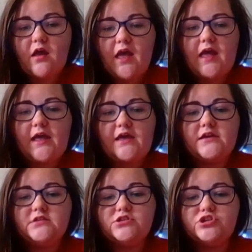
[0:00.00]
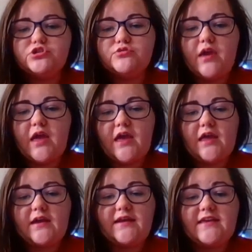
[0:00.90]
And you
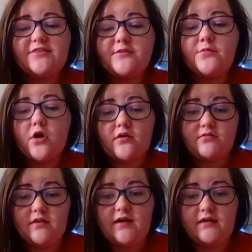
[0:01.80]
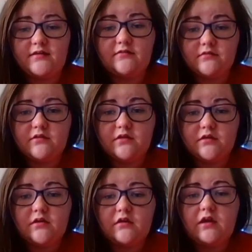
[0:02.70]
can get them online
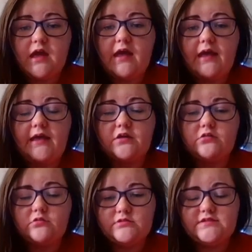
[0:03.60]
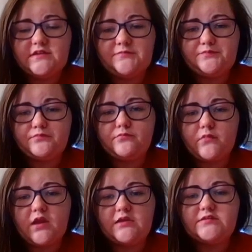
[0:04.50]
at Ulta.
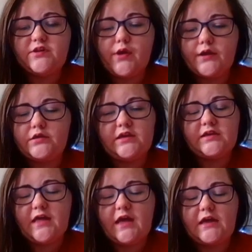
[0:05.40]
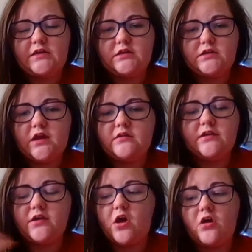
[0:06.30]
And so I'll link that. I'll
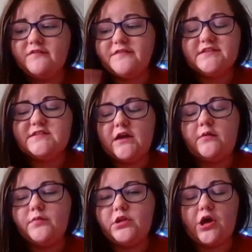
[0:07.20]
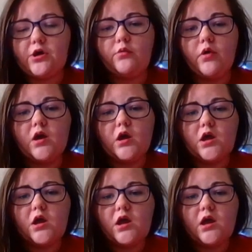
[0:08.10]
link all of this down below.
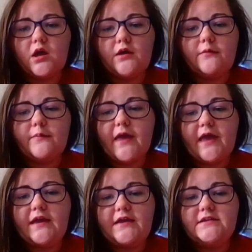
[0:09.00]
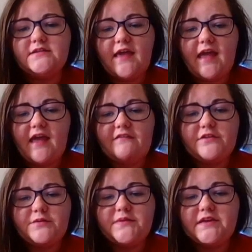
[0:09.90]
Um, and they have
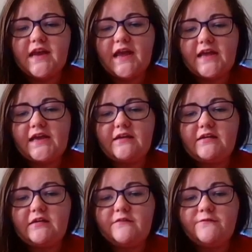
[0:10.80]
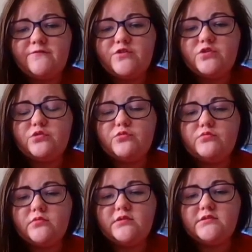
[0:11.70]
them in a
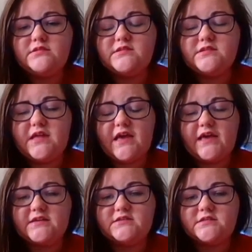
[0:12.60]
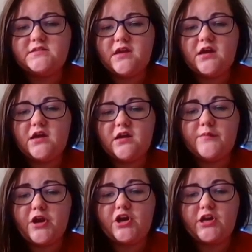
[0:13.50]
few select
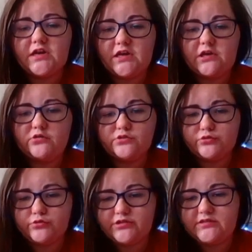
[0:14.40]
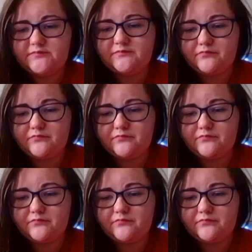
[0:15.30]
American Eagle stores.